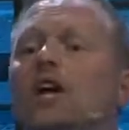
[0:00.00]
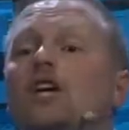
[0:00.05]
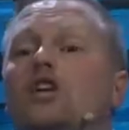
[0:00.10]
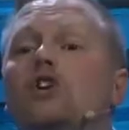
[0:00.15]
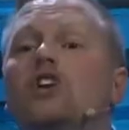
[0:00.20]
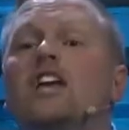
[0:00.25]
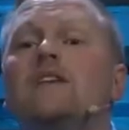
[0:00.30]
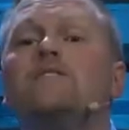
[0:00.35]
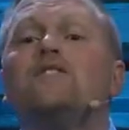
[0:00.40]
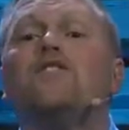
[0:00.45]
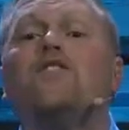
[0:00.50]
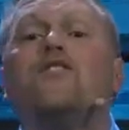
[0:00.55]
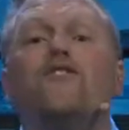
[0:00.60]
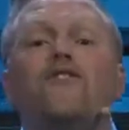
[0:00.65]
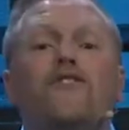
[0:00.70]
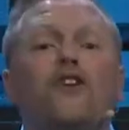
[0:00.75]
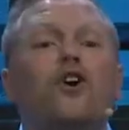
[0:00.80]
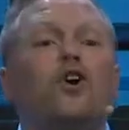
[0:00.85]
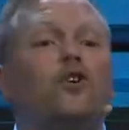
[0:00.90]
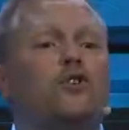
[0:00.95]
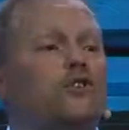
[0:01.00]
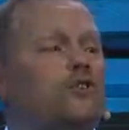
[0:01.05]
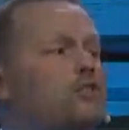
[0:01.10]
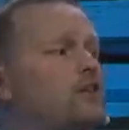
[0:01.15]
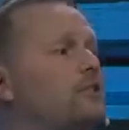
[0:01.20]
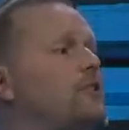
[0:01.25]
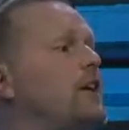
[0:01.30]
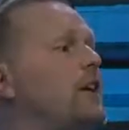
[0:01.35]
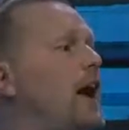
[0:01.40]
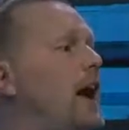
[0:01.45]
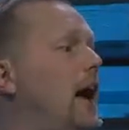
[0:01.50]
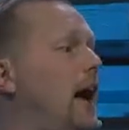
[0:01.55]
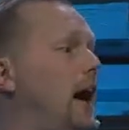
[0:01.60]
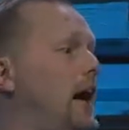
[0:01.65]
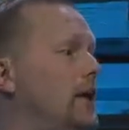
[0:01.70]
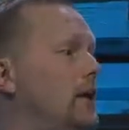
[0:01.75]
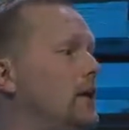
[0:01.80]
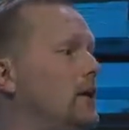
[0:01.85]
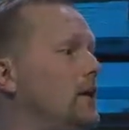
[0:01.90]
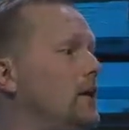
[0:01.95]
You're giving the first to
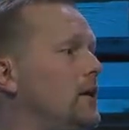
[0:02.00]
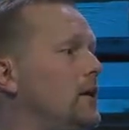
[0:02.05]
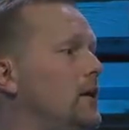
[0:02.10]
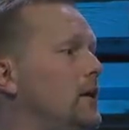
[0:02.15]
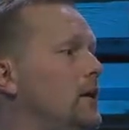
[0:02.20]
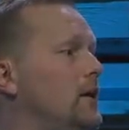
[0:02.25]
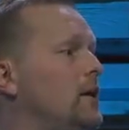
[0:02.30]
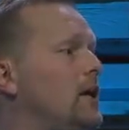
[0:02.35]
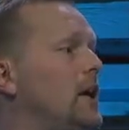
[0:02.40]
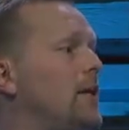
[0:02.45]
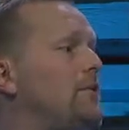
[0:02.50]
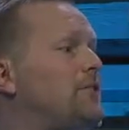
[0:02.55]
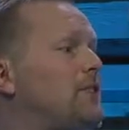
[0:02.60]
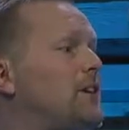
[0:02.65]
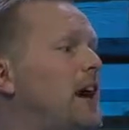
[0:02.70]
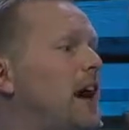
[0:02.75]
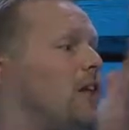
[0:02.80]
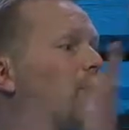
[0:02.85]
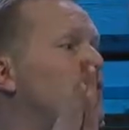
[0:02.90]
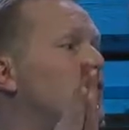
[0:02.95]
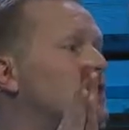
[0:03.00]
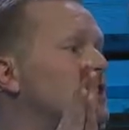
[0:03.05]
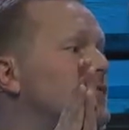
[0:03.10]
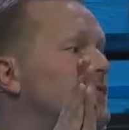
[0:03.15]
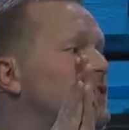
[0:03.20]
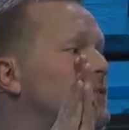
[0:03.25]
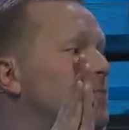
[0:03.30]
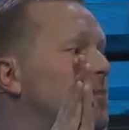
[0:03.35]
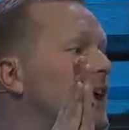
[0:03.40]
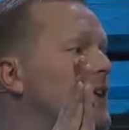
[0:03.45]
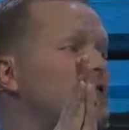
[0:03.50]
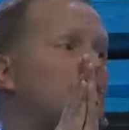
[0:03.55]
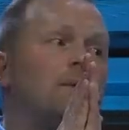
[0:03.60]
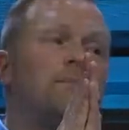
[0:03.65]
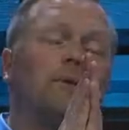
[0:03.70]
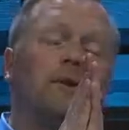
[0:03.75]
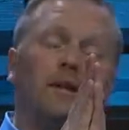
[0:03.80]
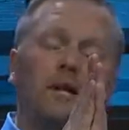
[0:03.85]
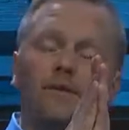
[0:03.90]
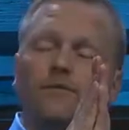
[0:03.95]
God. You give it to God, the rest of it's blessed. I
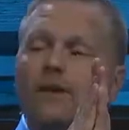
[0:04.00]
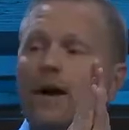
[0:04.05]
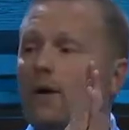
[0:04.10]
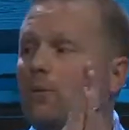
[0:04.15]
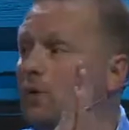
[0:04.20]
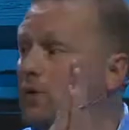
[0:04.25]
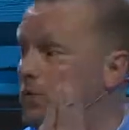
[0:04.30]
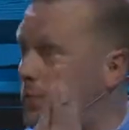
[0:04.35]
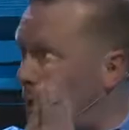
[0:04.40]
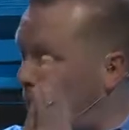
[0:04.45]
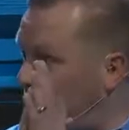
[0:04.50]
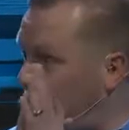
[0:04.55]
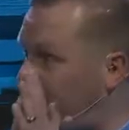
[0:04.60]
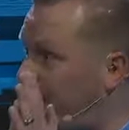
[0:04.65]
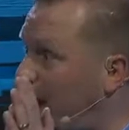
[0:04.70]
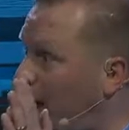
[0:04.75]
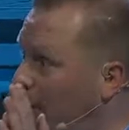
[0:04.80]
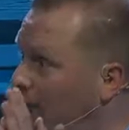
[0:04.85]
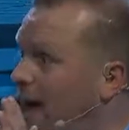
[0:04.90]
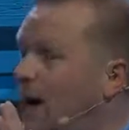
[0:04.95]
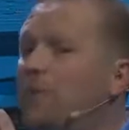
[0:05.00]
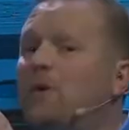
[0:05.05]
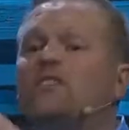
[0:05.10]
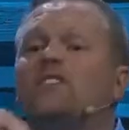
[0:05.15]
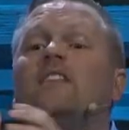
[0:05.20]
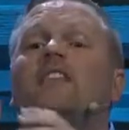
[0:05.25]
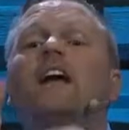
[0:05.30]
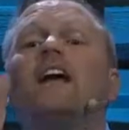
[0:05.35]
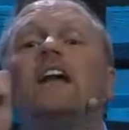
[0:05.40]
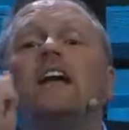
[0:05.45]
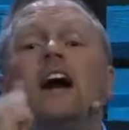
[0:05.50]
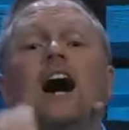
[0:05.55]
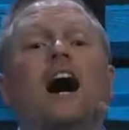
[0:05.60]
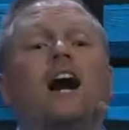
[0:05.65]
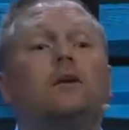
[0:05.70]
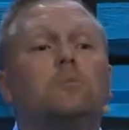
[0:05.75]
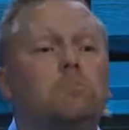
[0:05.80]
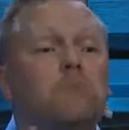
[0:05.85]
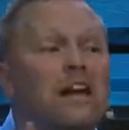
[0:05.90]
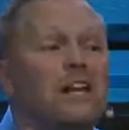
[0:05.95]
believe that. We've, we found that. We've seen that
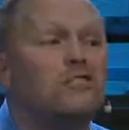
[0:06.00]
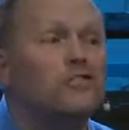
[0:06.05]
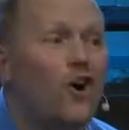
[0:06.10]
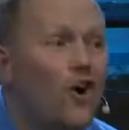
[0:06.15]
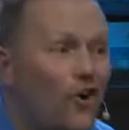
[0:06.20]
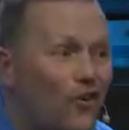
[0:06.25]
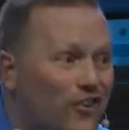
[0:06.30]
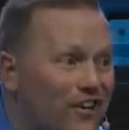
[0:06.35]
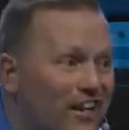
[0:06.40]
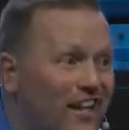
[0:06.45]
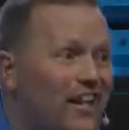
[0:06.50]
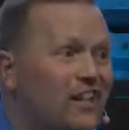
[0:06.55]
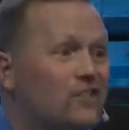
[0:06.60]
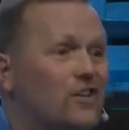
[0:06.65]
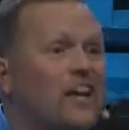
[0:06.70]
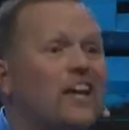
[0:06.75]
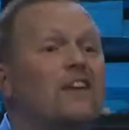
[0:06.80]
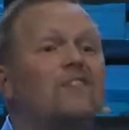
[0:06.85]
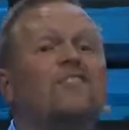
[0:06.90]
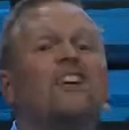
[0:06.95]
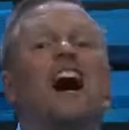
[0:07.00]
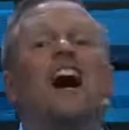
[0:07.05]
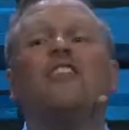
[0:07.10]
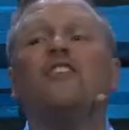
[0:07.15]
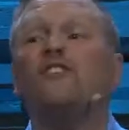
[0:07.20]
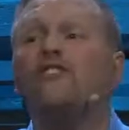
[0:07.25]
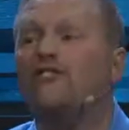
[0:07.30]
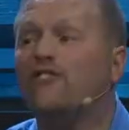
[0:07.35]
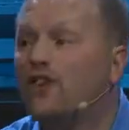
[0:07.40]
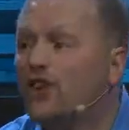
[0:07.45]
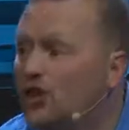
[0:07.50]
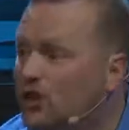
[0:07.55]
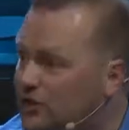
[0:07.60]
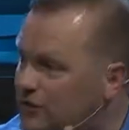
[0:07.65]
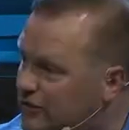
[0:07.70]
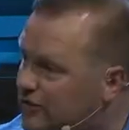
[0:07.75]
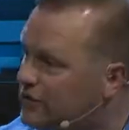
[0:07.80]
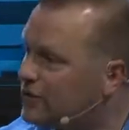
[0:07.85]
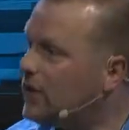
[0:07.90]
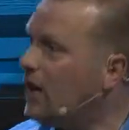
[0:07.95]
God meets our needs. I give God the
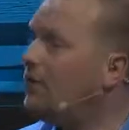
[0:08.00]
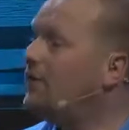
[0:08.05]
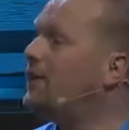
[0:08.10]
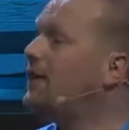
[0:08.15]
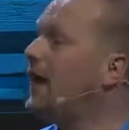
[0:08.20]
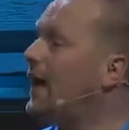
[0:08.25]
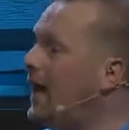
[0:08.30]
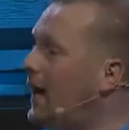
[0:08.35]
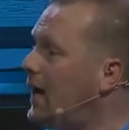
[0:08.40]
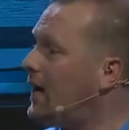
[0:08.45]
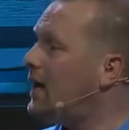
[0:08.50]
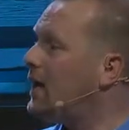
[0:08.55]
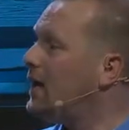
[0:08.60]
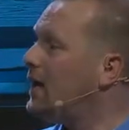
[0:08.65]
first of the day.